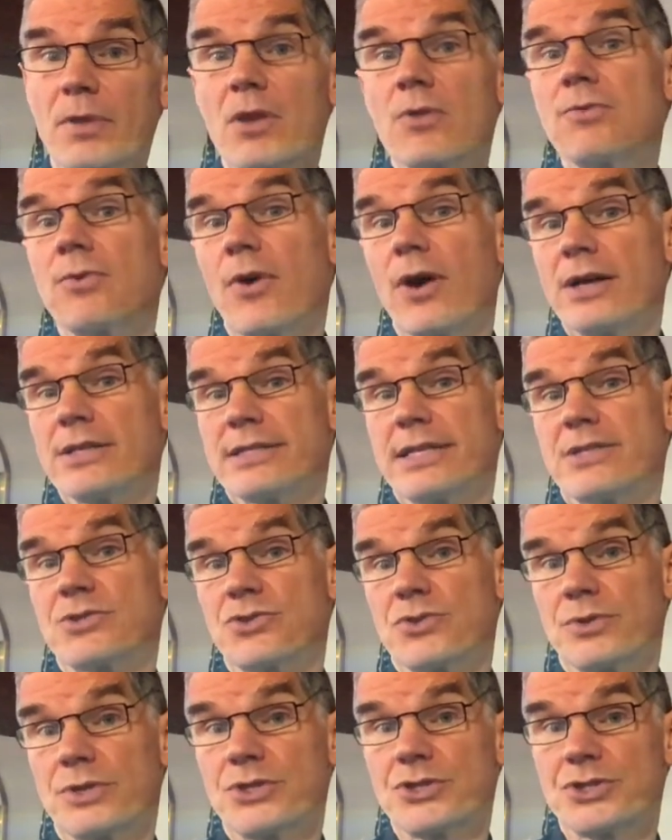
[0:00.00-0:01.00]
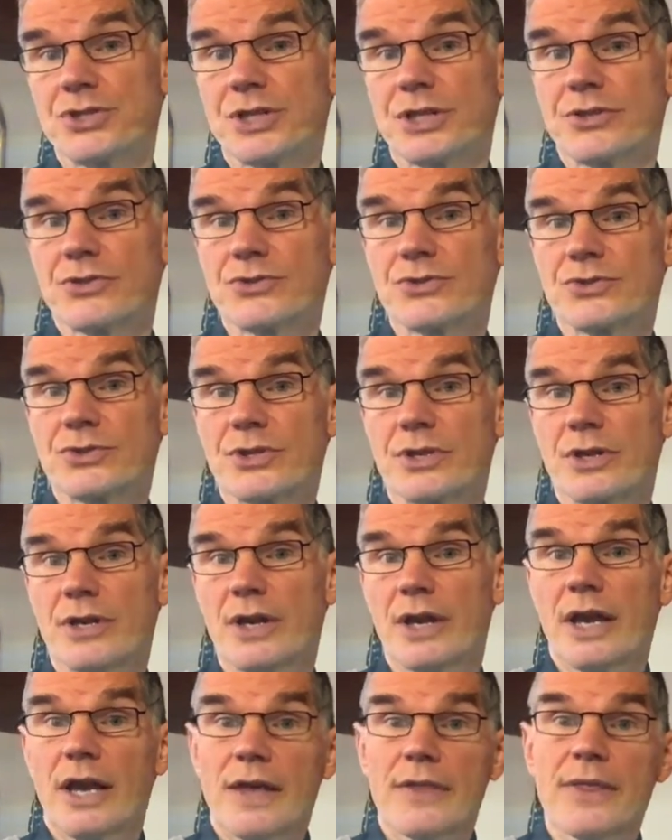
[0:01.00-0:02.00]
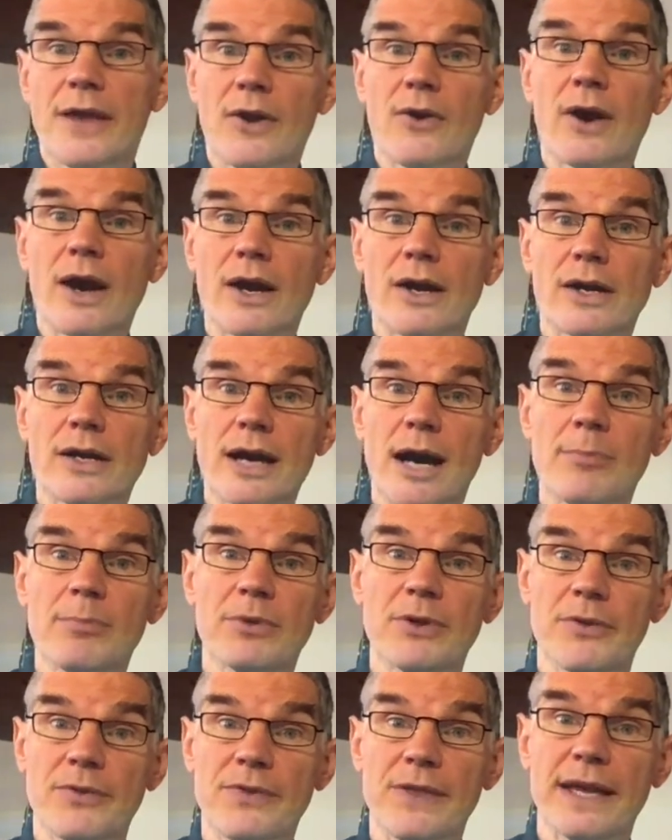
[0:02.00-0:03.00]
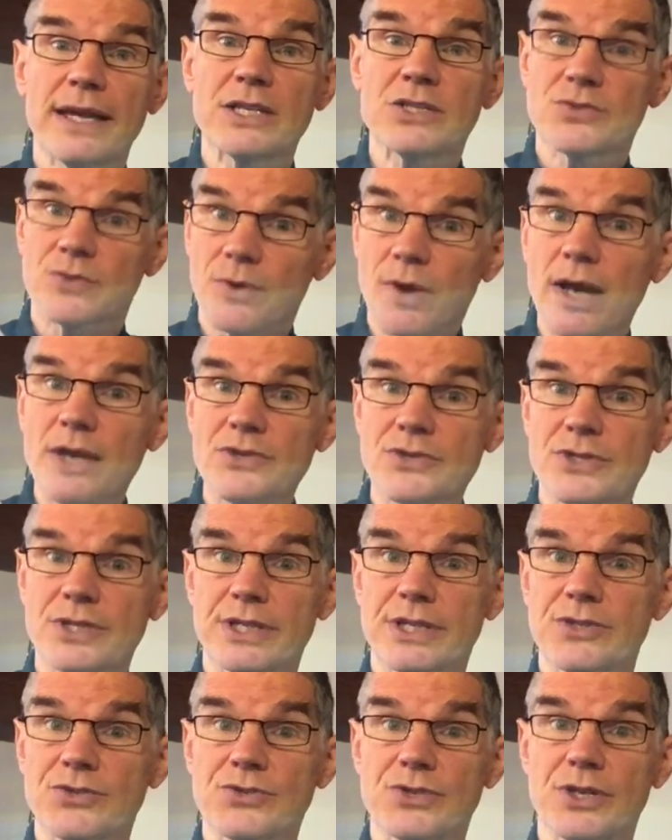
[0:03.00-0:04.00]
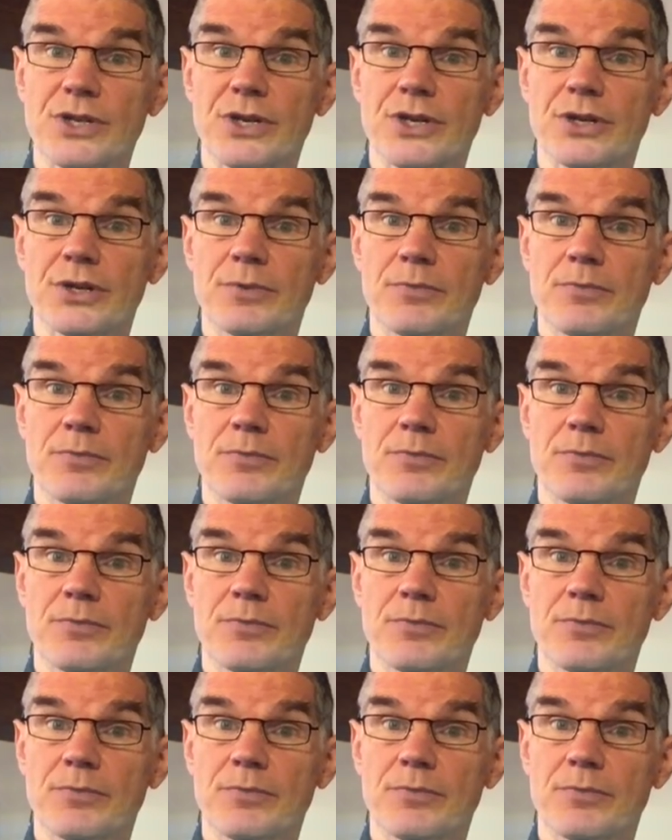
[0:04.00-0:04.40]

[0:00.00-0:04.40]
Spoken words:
For us as Christians, there are a couple of things for us to consider.